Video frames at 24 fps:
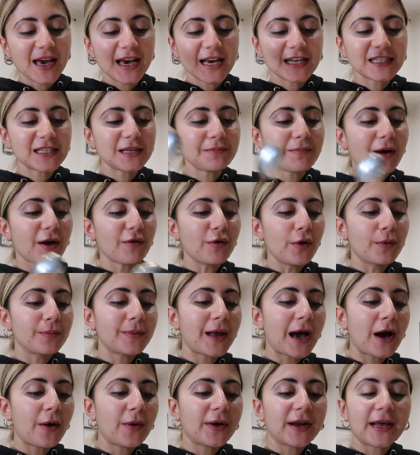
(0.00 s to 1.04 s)
it's in my room
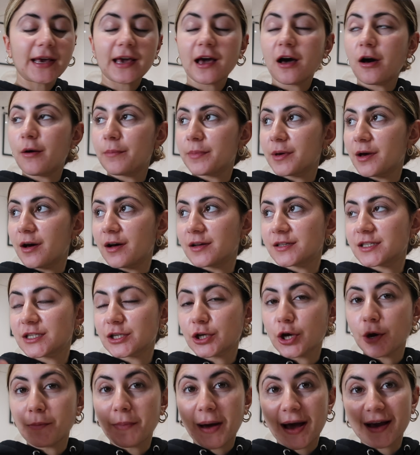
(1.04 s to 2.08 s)
now and I can't be asked
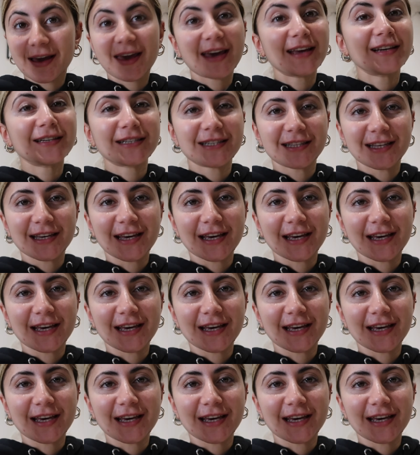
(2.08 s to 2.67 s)
to go back into the